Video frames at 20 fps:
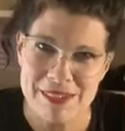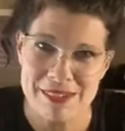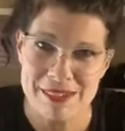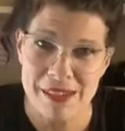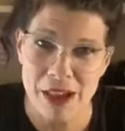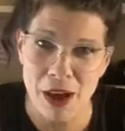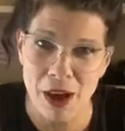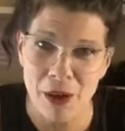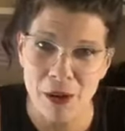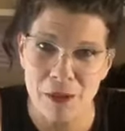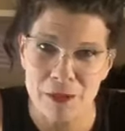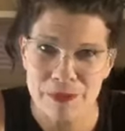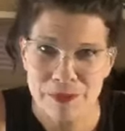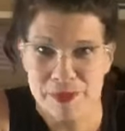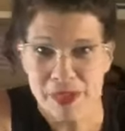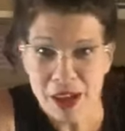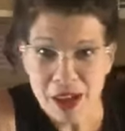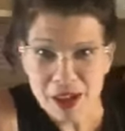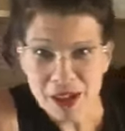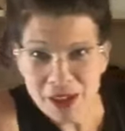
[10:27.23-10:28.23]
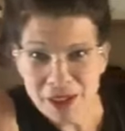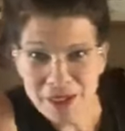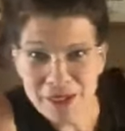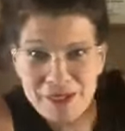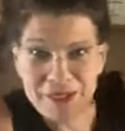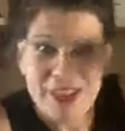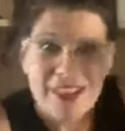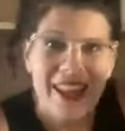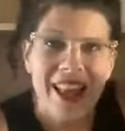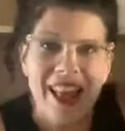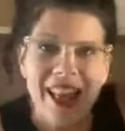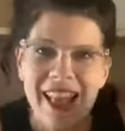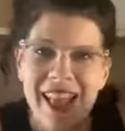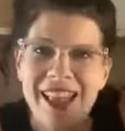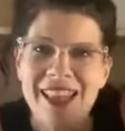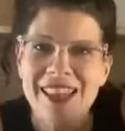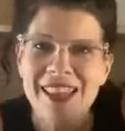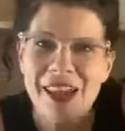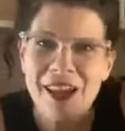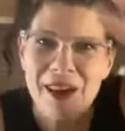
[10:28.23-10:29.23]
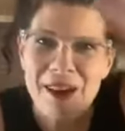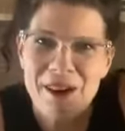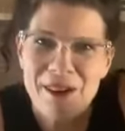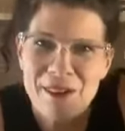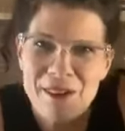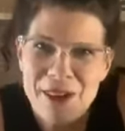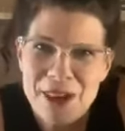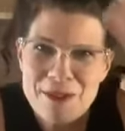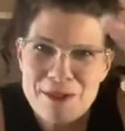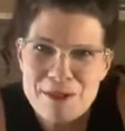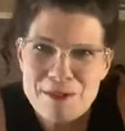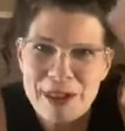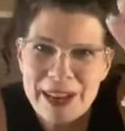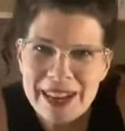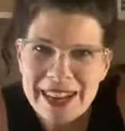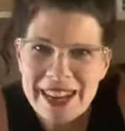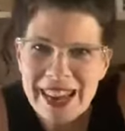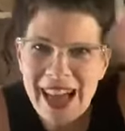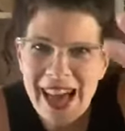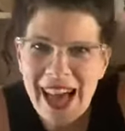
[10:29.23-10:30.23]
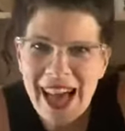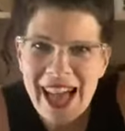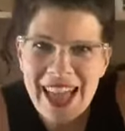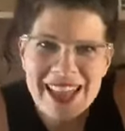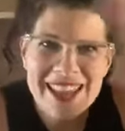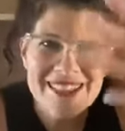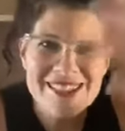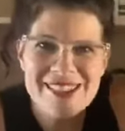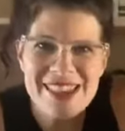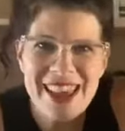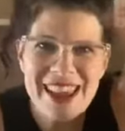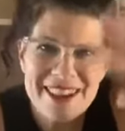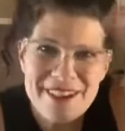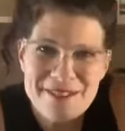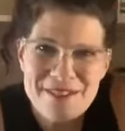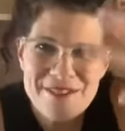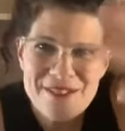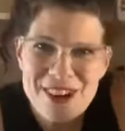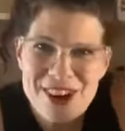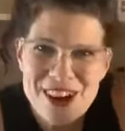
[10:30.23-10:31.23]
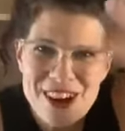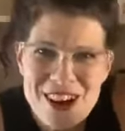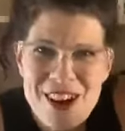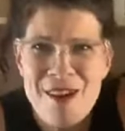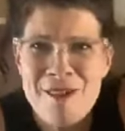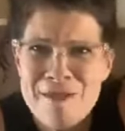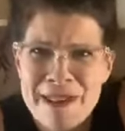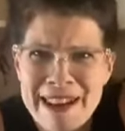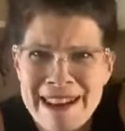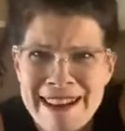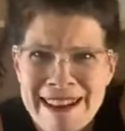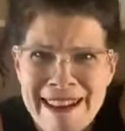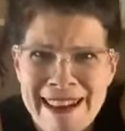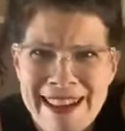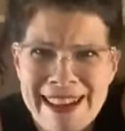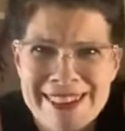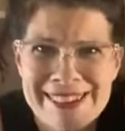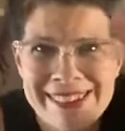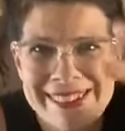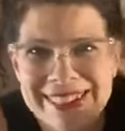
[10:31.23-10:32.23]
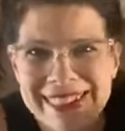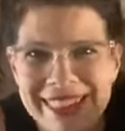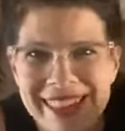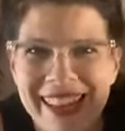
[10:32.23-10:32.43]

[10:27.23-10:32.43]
So, oh, hello everybody. Hi, Jennifer. Oh my gosh.